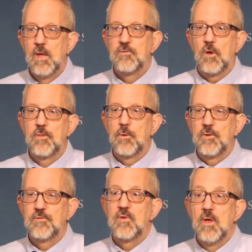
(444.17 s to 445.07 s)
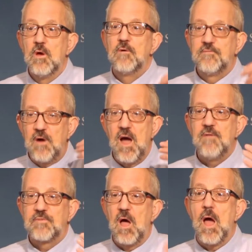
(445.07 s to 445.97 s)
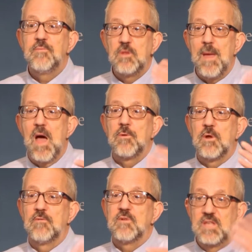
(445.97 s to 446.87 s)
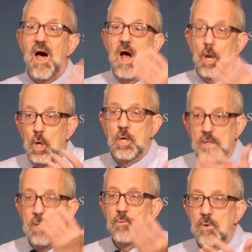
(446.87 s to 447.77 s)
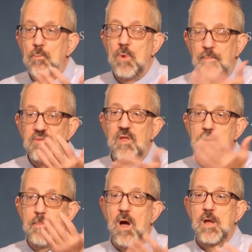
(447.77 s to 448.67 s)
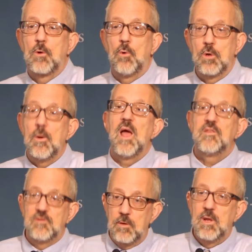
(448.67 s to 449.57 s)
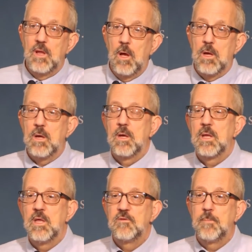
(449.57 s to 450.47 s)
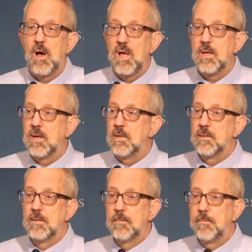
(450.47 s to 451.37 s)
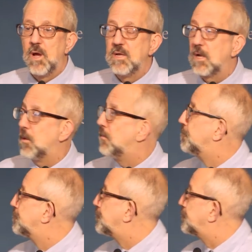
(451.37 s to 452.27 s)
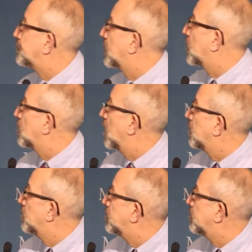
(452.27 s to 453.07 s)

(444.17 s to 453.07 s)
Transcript: So there was 5 times the amount of a dollar represented by a quarter as there is by a nickel. Okay?